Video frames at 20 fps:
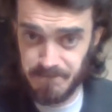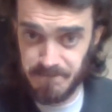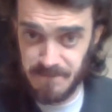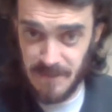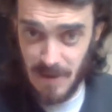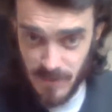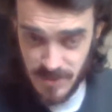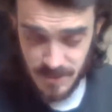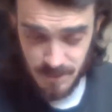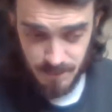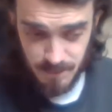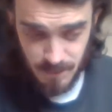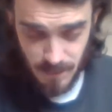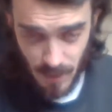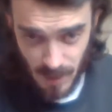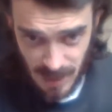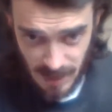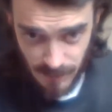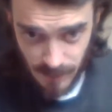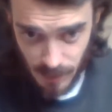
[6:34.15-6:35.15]

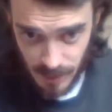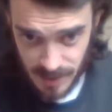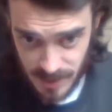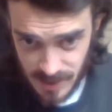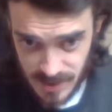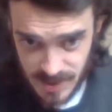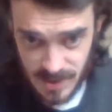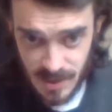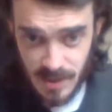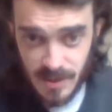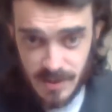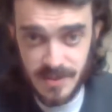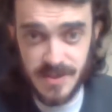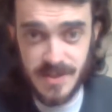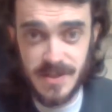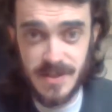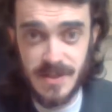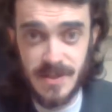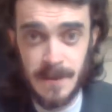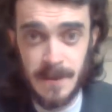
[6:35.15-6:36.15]
I have a lot of
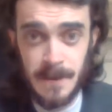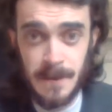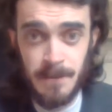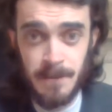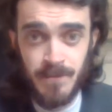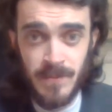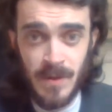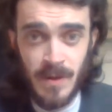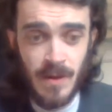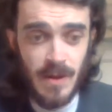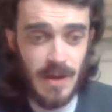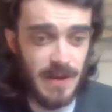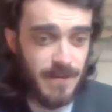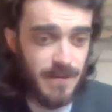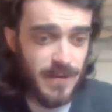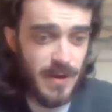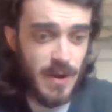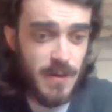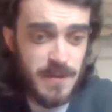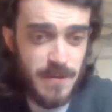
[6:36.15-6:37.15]
concerns. If
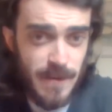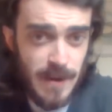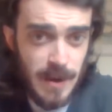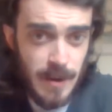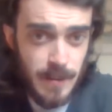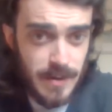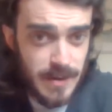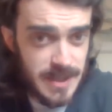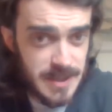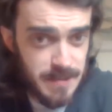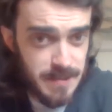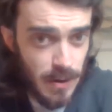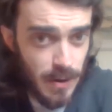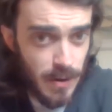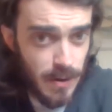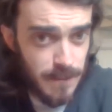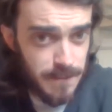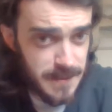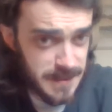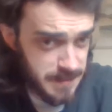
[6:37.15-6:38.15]
youth development is
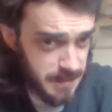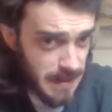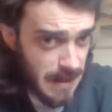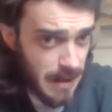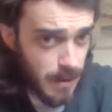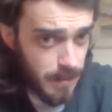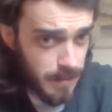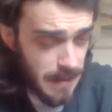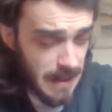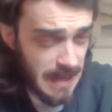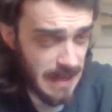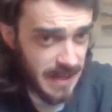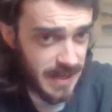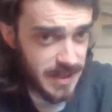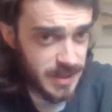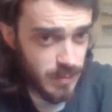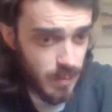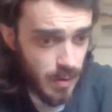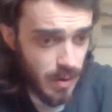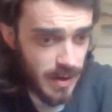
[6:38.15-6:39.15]
part of this
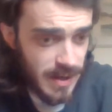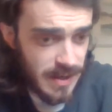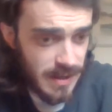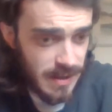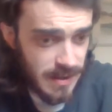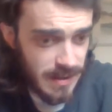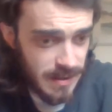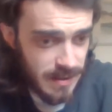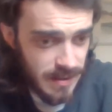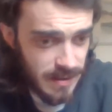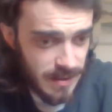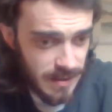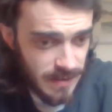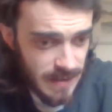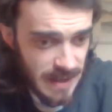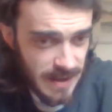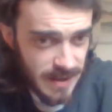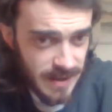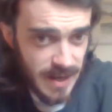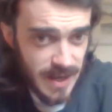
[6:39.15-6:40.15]
package, why, in
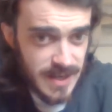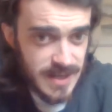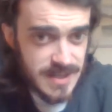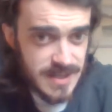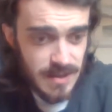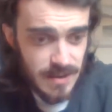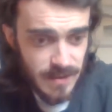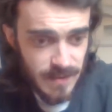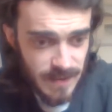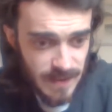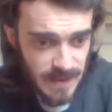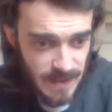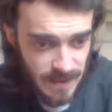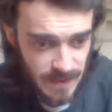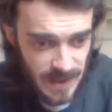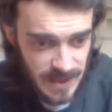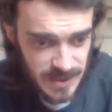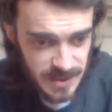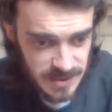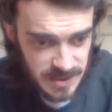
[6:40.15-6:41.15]
that case, that
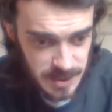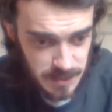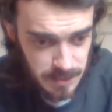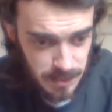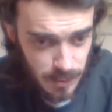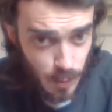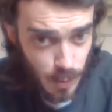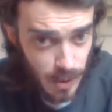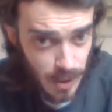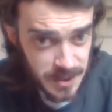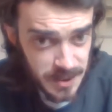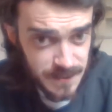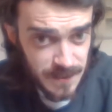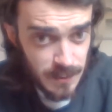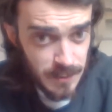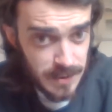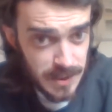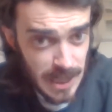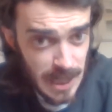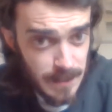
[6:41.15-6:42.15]
they should support
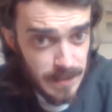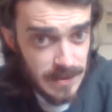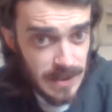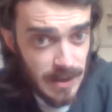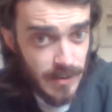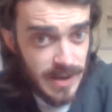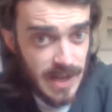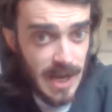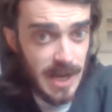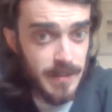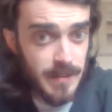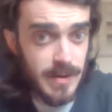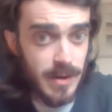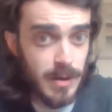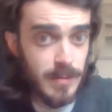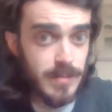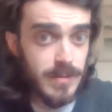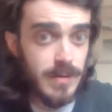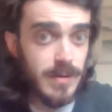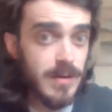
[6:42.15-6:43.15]
Huddersfield in keeping their academy
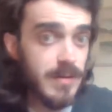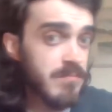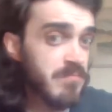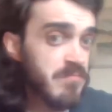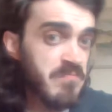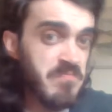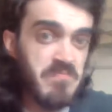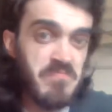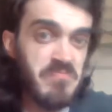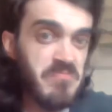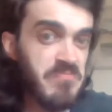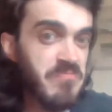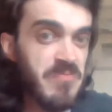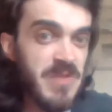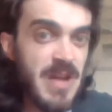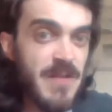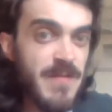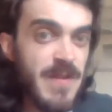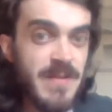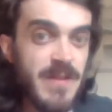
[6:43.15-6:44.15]
open?
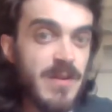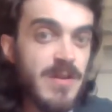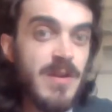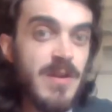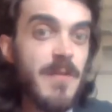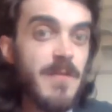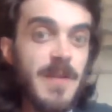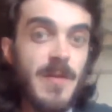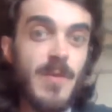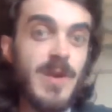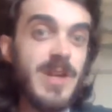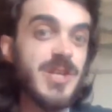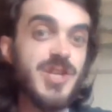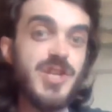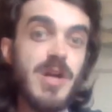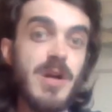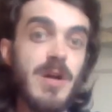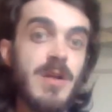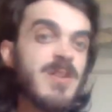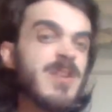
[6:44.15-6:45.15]
The FA done nothing when it
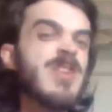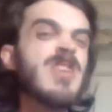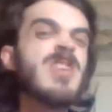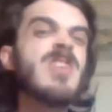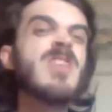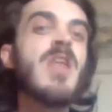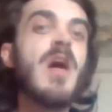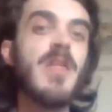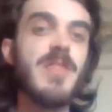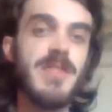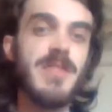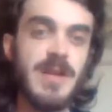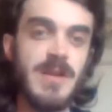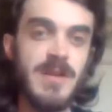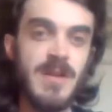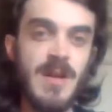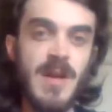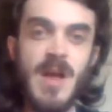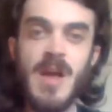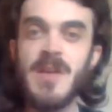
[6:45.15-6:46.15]
shut. Nothing.
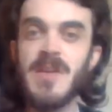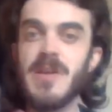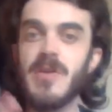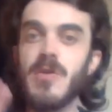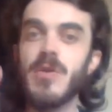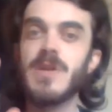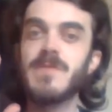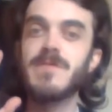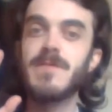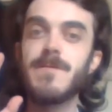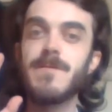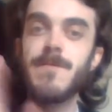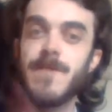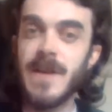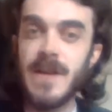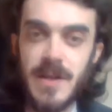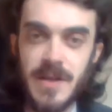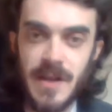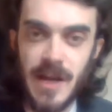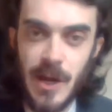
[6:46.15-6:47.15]
Did not lift a
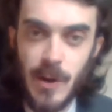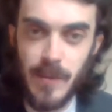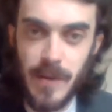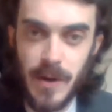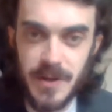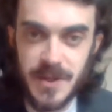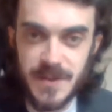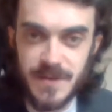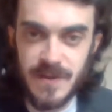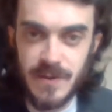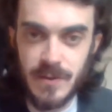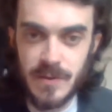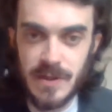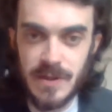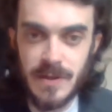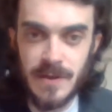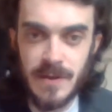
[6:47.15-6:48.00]
finger to help Huddersfield.